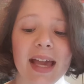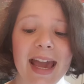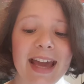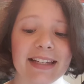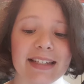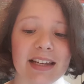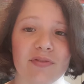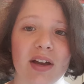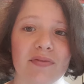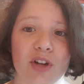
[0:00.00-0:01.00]
and
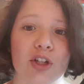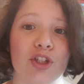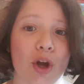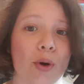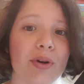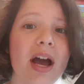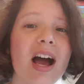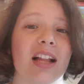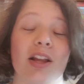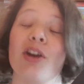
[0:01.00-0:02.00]
if I have not known
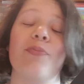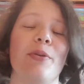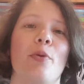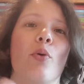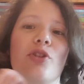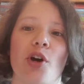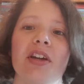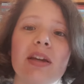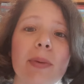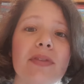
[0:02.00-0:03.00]
a lot of people were
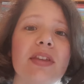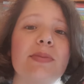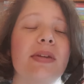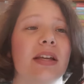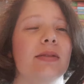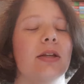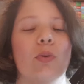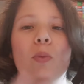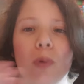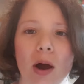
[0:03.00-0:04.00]
talking about this, because it
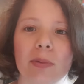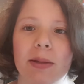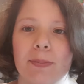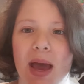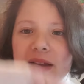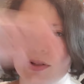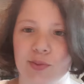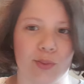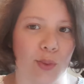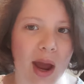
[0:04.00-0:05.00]
will probably
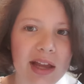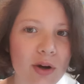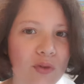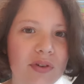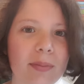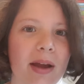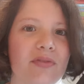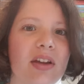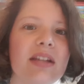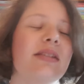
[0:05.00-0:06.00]
pass right over my
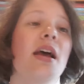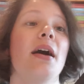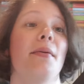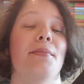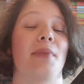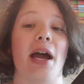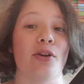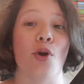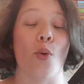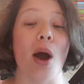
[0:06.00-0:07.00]
face. I
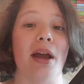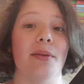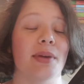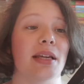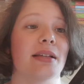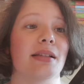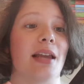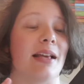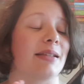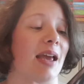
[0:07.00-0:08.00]
don't know why, because it
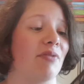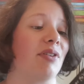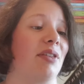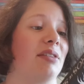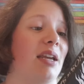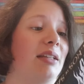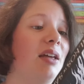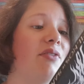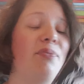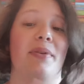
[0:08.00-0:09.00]
has everything that I
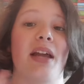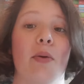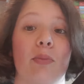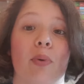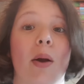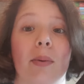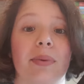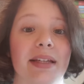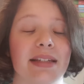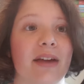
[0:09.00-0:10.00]
love, but I would
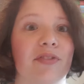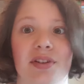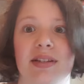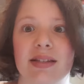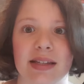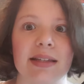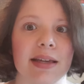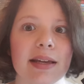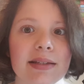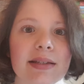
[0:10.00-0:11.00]
probably never
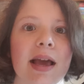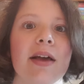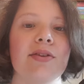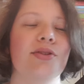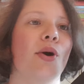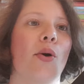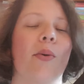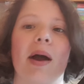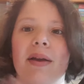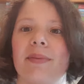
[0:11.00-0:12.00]
see it.
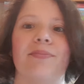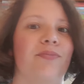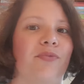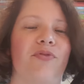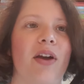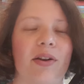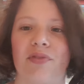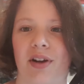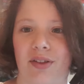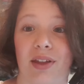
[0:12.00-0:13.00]
So I am very